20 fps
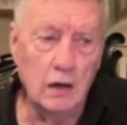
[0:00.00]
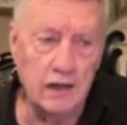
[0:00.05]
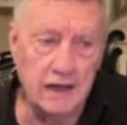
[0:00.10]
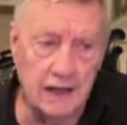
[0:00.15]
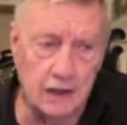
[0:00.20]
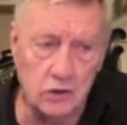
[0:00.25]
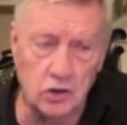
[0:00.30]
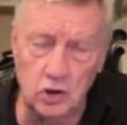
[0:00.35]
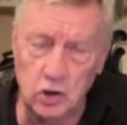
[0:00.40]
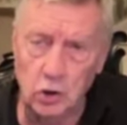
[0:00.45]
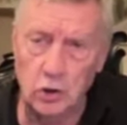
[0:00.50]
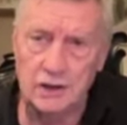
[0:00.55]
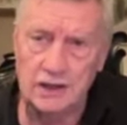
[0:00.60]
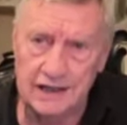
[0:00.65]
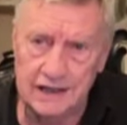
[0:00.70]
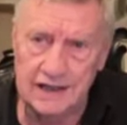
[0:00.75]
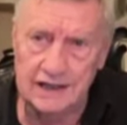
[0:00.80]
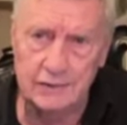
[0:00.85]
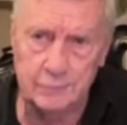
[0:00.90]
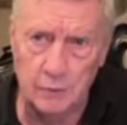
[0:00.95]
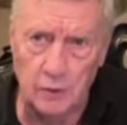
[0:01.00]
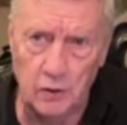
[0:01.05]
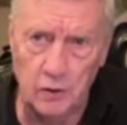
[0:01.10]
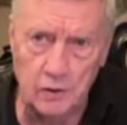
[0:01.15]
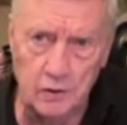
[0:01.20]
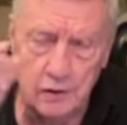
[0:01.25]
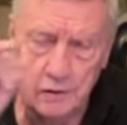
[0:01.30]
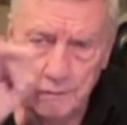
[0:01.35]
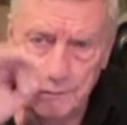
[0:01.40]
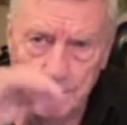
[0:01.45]
reassure the
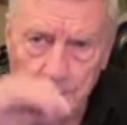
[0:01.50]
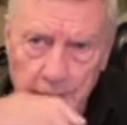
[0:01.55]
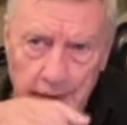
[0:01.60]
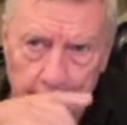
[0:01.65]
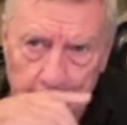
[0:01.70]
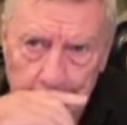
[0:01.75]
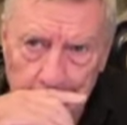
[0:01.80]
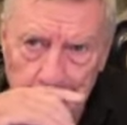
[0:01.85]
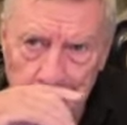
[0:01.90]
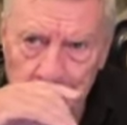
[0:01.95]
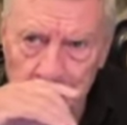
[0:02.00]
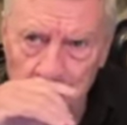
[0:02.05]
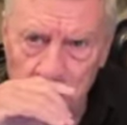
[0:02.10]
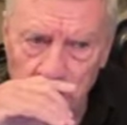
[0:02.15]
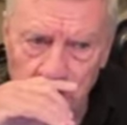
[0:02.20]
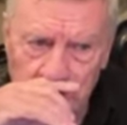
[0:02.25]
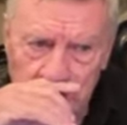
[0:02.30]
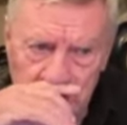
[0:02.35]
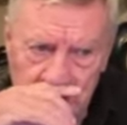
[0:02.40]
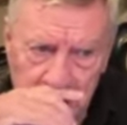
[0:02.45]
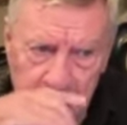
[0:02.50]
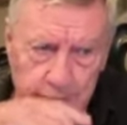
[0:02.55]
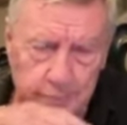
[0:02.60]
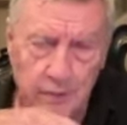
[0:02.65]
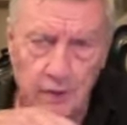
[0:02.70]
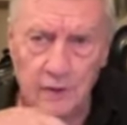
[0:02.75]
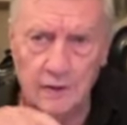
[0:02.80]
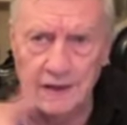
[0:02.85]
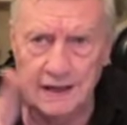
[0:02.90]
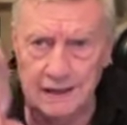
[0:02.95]
desperate. Reassure the
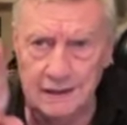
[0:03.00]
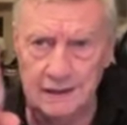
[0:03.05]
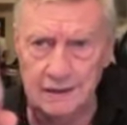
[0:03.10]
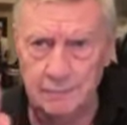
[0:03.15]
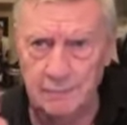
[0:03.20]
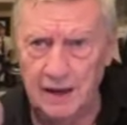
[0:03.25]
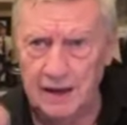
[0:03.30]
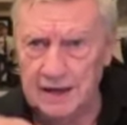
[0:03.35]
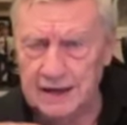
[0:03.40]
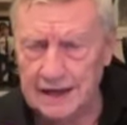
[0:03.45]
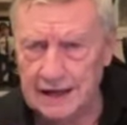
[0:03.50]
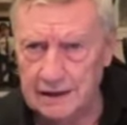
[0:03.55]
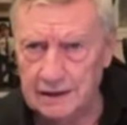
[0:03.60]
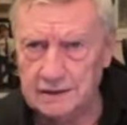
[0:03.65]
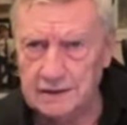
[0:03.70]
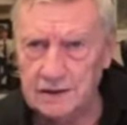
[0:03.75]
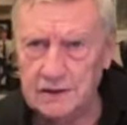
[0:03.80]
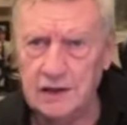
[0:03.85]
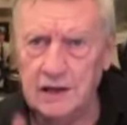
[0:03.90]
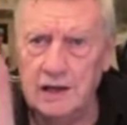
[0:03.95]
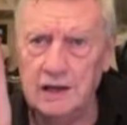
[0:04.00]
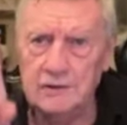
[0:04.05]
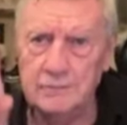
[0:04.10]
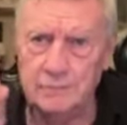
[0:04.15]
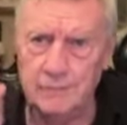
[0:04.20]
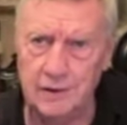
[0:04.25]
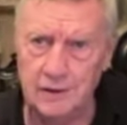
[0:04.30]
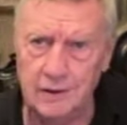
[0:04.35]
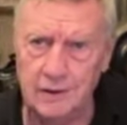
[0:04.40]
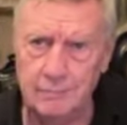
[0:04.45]
desperate. The main character here
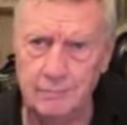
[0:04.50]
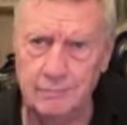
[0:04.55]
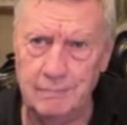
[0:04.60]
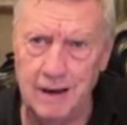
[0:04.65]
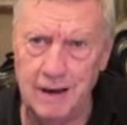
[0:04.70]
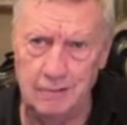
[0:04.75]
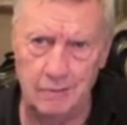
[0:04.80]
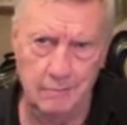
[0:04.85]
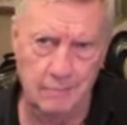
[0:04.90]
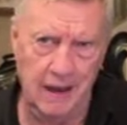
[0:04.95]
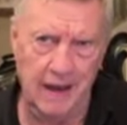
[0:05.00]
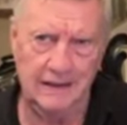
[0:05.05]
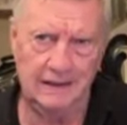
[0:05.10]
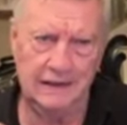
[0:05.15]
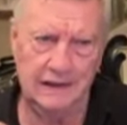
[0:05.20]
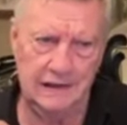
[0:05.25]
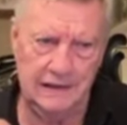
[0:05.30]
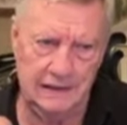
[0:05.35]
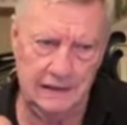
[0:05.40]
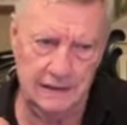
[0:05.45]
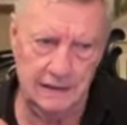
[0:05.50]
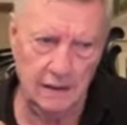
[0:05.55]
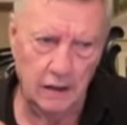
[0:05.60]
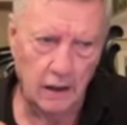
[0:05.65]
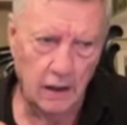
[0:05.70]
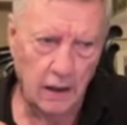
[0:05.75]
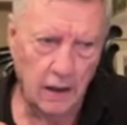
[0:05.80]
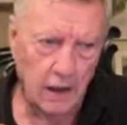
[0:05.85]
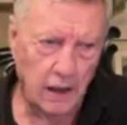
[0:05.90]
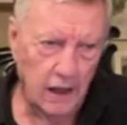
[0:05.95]
is Mary Magdalene.
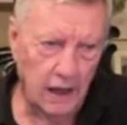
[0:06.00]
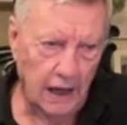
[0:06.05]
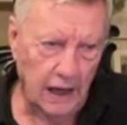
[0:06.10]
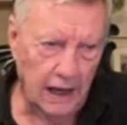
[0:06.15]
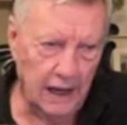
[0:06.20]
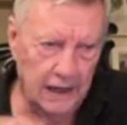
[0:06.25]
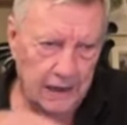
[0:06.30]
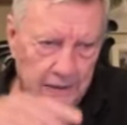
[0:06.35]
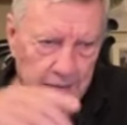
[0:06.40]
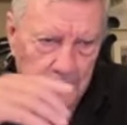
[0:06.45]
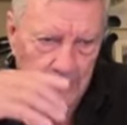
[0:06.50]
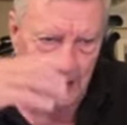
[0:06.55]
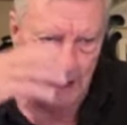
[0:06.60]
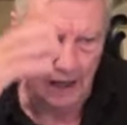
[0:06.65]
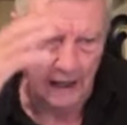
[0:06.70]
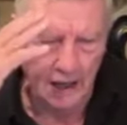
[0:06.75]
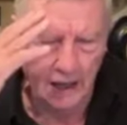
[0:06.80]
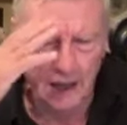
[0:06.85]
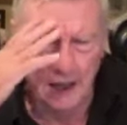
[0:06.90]
And